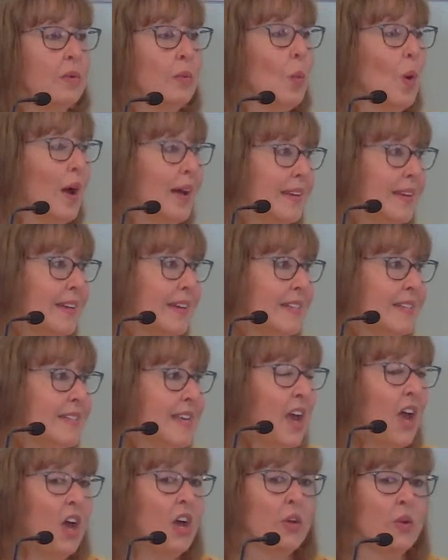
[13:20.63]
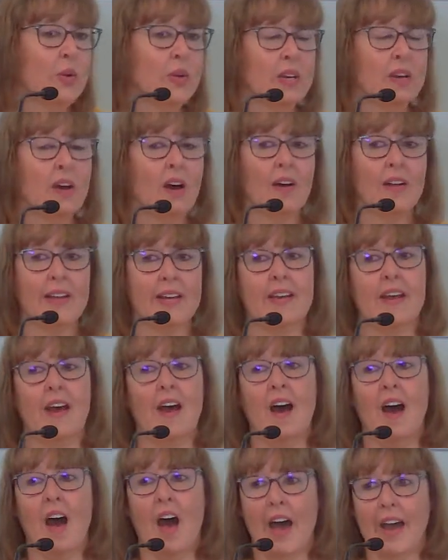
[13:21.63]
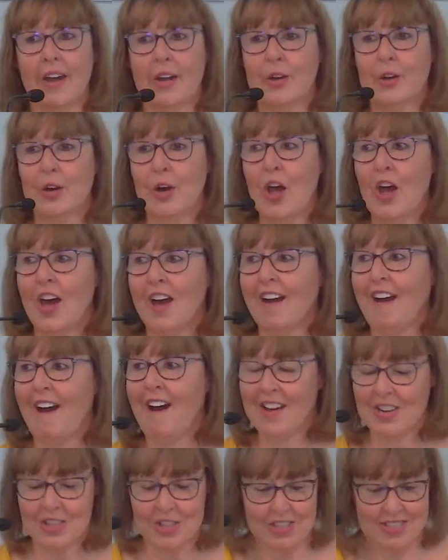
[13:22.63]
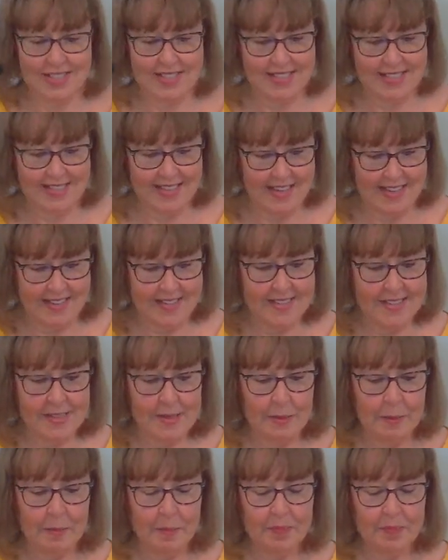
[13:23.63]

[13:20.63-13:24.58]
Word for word: it oneness, you can call it higher consciousness.